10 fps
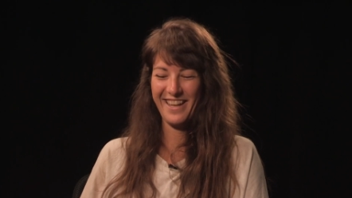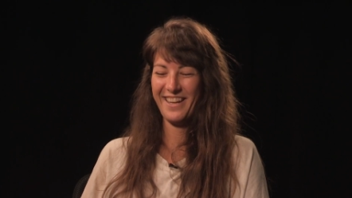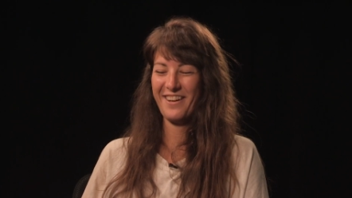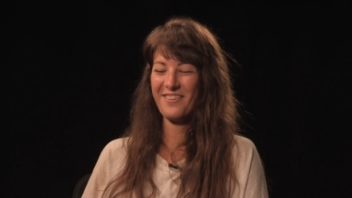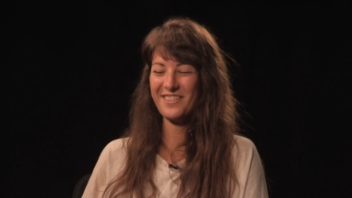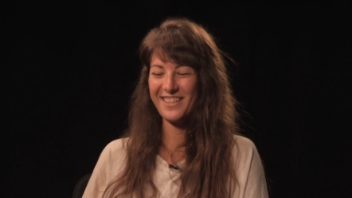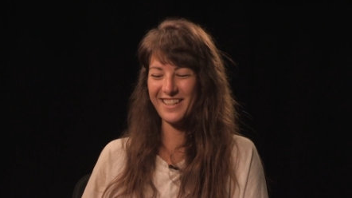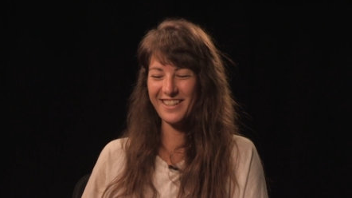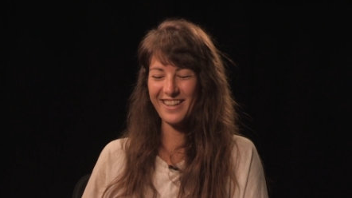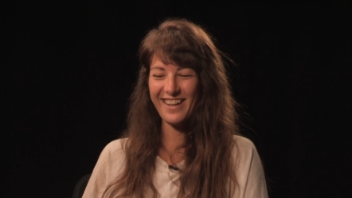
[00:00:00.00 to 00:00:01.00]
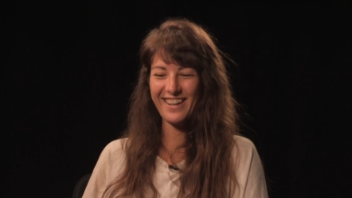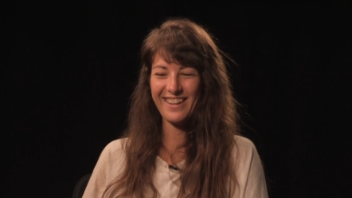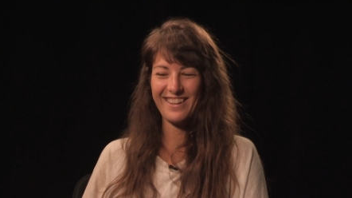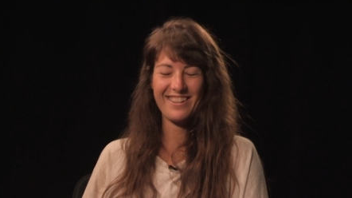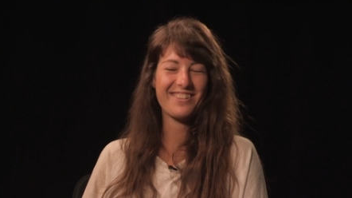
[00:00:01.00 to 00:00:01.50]
and I was like,
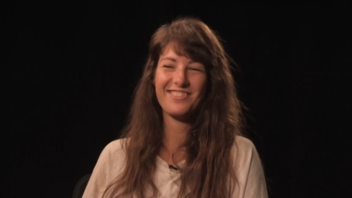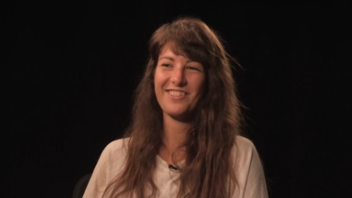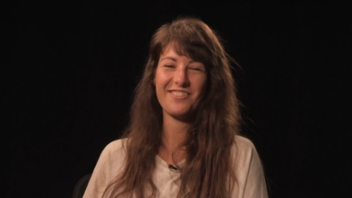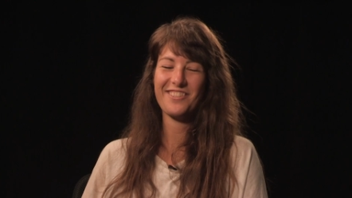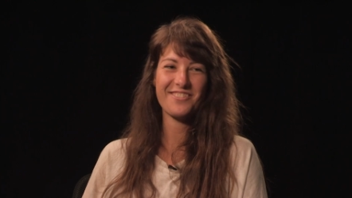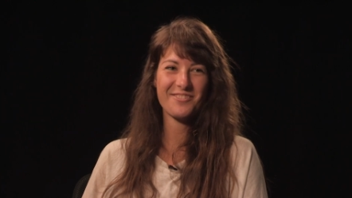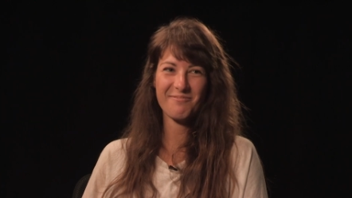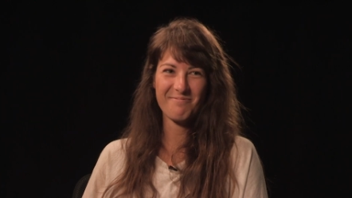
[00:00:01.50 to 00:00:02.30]
oh, no, no.